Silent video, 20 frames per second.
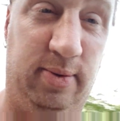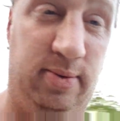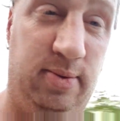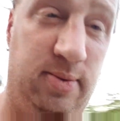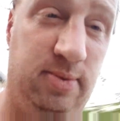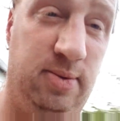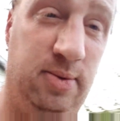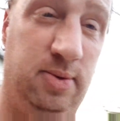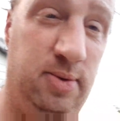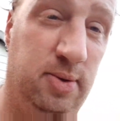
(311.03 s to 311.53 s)

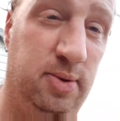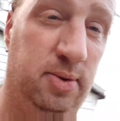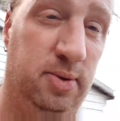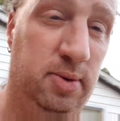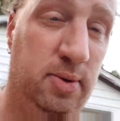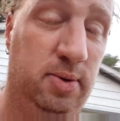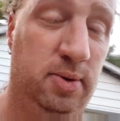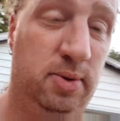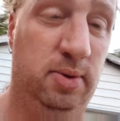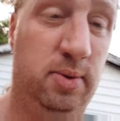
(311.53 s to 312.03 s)

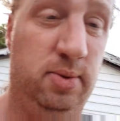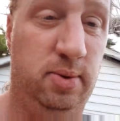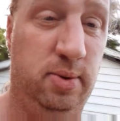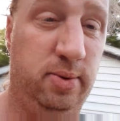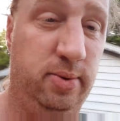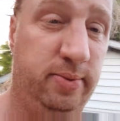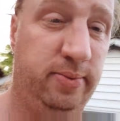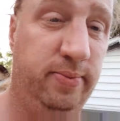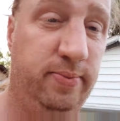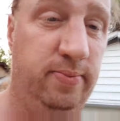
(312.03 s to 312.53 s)

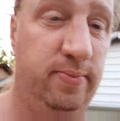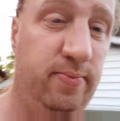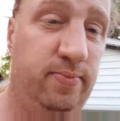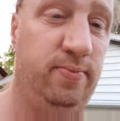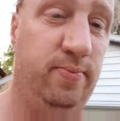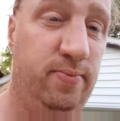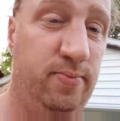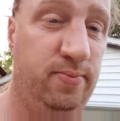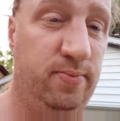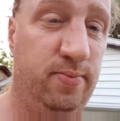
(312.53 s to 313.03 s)

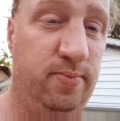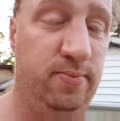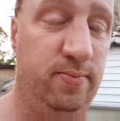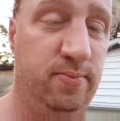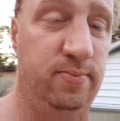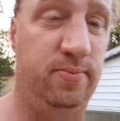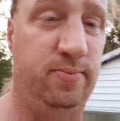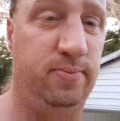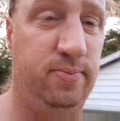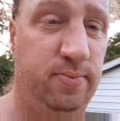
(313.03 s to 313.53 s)

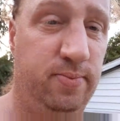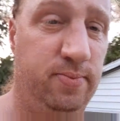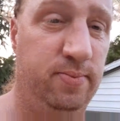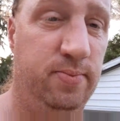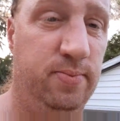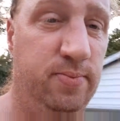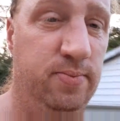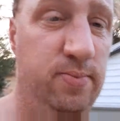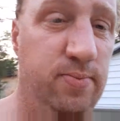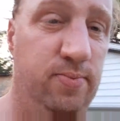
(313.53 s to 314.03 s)

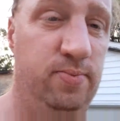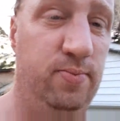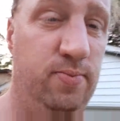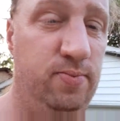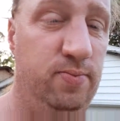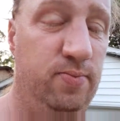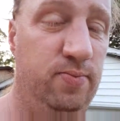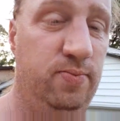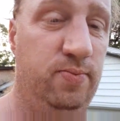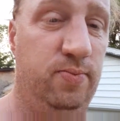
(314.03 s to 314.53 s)

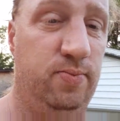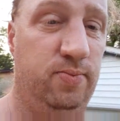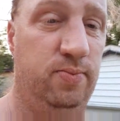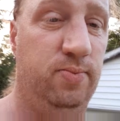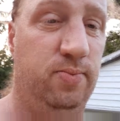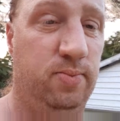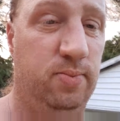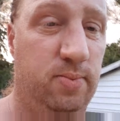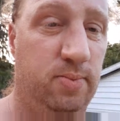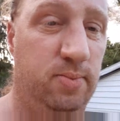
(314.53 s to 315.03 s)

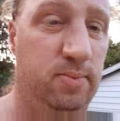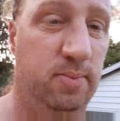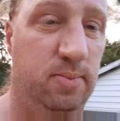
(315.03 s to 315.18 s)
Nobody speaks.